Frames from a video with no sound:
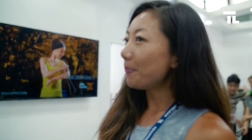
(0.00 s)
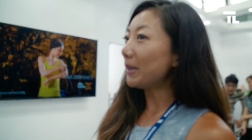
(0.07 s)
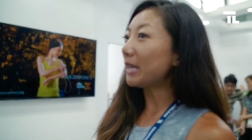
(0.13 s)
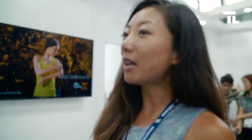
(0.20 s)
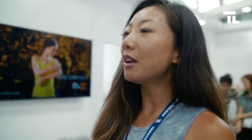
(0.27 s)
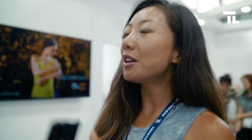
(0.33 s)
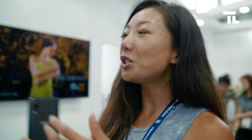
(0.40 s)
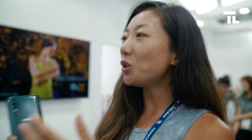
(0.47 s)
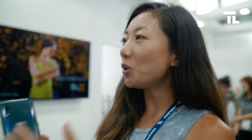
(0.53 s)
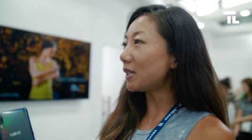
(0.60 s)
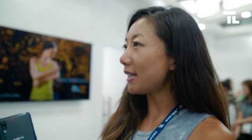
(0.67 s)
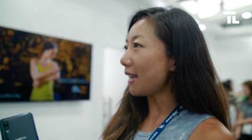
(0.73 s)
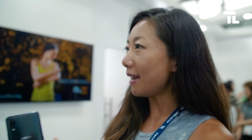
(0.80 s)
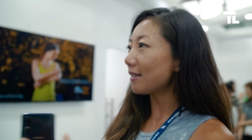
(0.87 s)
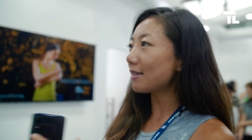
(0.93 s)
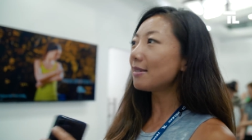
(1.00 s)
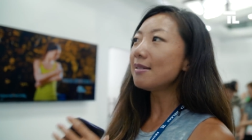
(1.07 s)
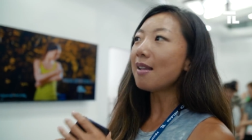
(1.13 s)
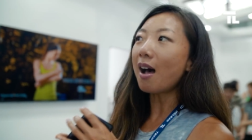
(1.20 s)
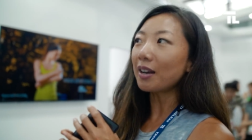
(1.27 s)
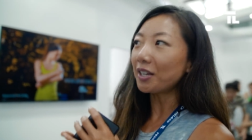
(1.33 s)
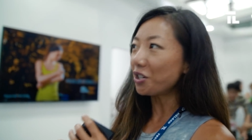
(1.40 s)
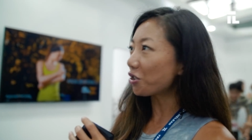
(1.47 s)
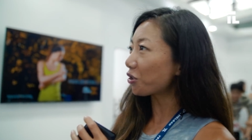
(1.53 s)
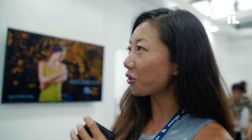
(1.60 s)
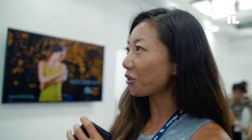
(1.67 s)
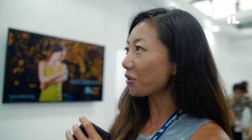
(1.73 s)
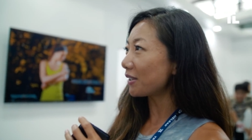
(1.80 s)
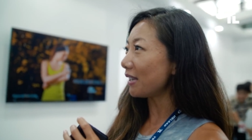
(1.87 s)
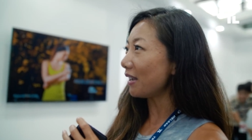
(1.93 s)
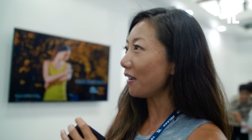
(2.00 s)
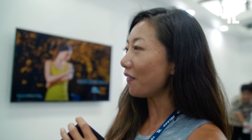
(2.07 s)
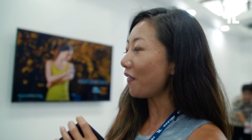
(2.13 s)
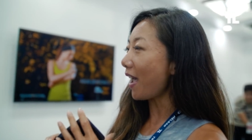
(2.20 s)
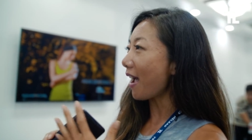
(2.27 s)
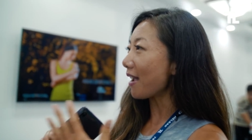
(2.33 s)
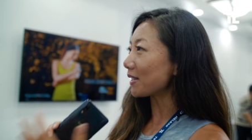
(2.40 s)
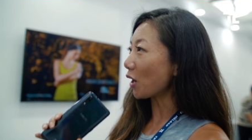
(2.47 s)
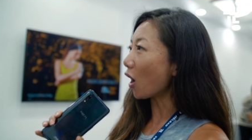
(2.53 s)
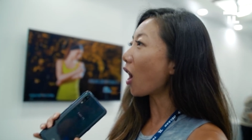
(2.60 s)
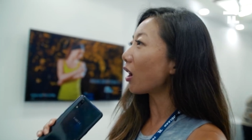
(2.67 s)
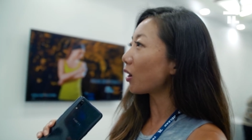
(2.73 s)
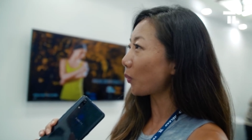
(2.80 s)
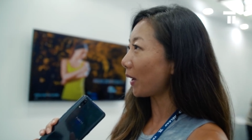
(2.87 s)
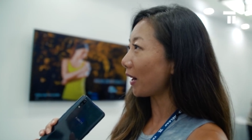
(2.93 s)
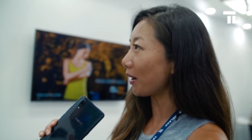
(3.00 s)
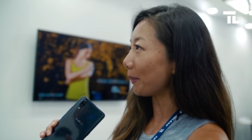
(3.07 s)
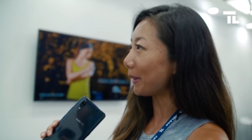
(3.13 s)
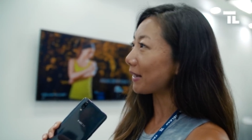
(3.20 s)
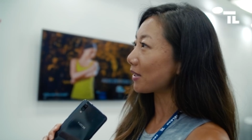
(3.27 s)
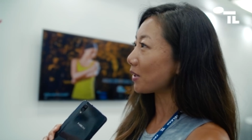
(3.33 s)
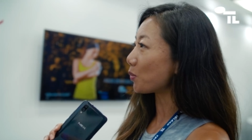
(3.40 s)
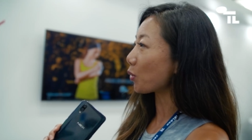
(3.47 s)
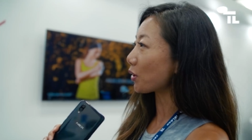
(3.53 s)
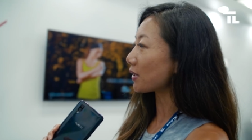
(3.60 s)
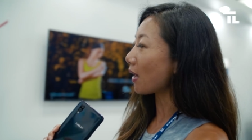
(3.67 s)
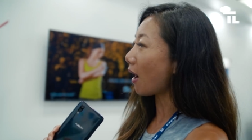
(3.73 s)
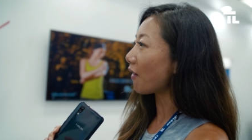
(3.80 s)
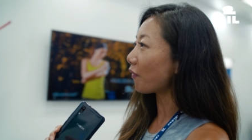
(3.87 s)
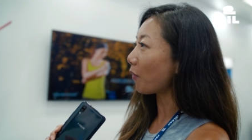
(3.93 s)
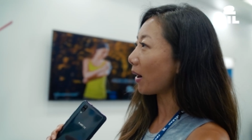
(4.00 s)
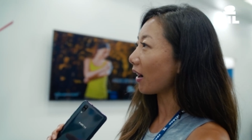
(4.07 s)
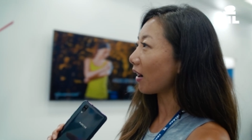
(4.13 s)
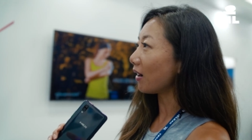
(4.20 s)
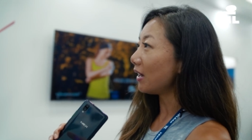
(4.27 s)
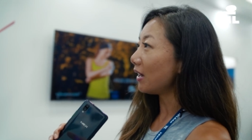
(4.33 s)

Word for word: Because you say it's not intrusive as a hardware, because it's more software.